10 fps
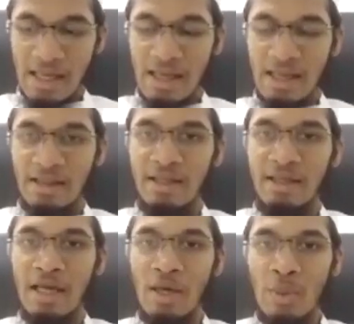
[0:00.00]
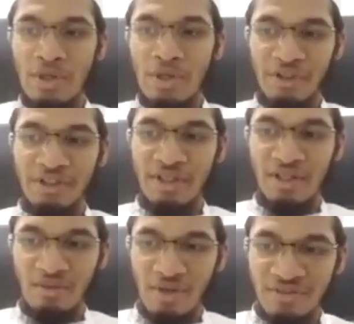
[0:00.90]
And then now a question
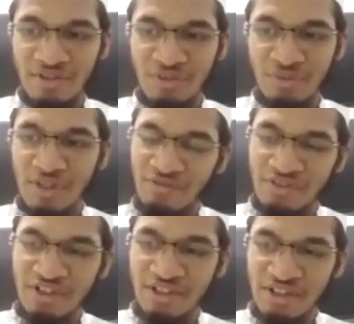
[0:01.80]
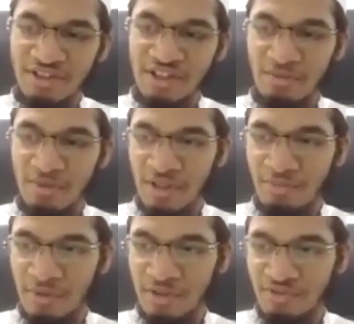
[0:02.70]
arises, which I have discussed yesterday, but let
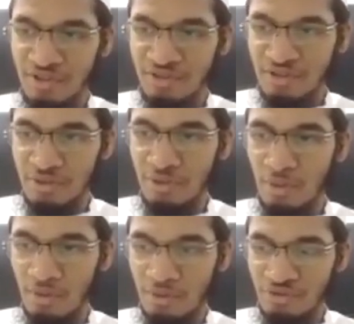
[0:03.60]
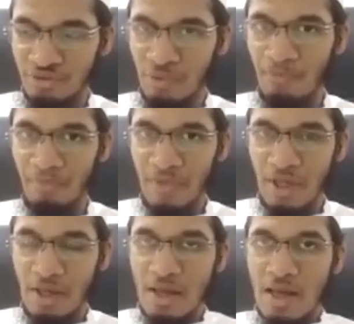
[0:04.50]
me discuss it today also,
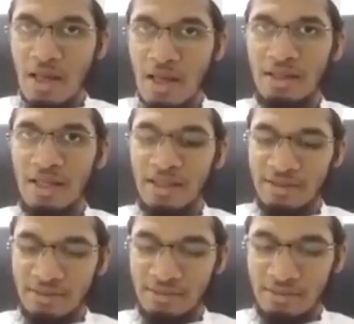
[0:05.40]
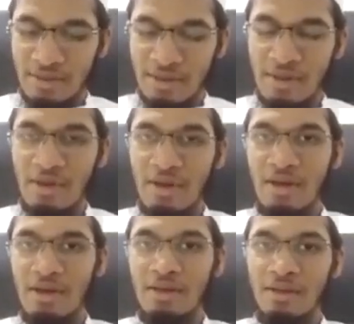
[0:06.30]
that
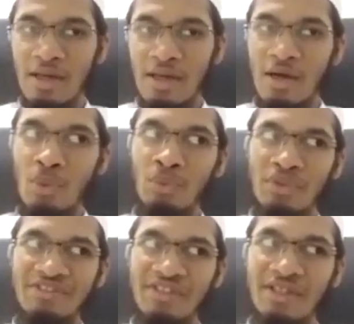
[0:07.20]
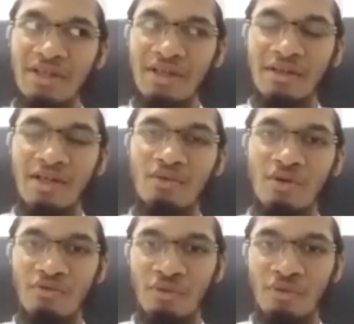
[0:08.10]
now we say Allah Ghafur